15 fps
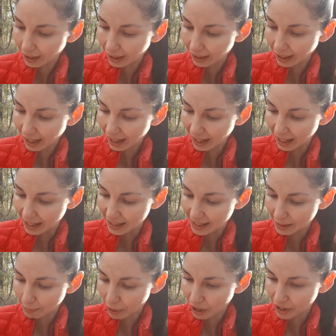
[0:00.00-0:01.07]
yeah,
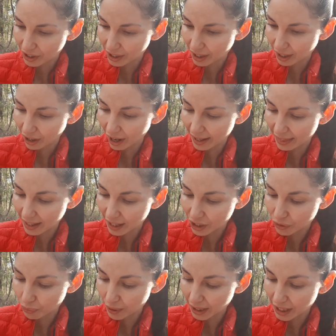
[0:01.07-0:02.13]
this person I think
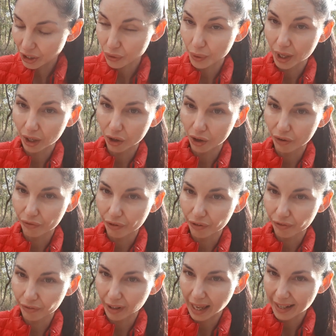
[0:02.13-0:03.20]
is really doing a lot of
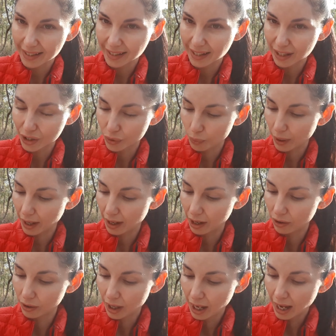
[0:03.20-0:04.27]
reflecting as
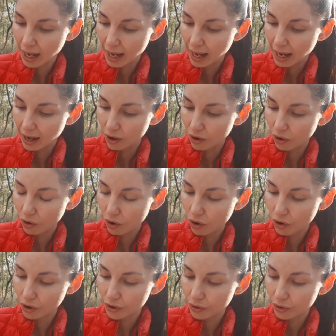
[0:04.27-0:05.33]
well
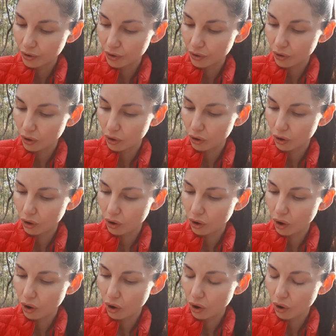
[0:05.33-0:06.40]
on
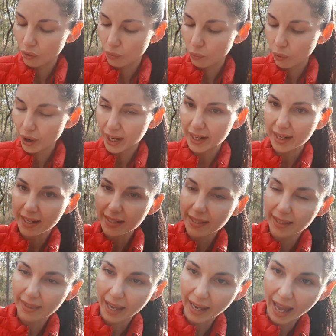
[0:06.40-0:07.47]
what it is
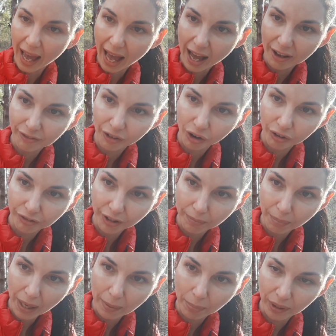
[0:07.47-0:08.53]
that they have offered
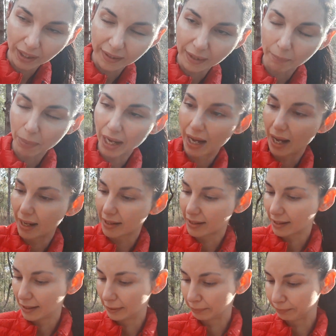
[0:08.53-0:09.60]
people in the past.